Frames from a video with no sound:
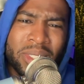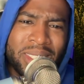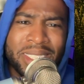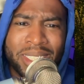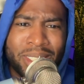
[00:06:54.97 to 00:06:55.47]

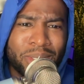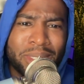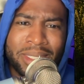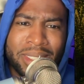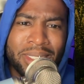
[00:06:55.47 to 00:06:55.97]

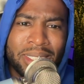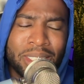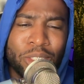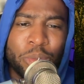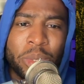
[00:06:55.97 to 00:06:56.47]

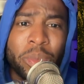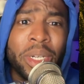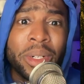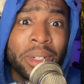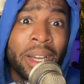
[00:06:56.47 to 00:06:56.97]
600 be
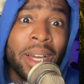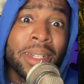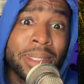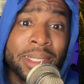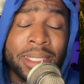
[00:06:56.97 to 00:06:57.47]
better, honestly.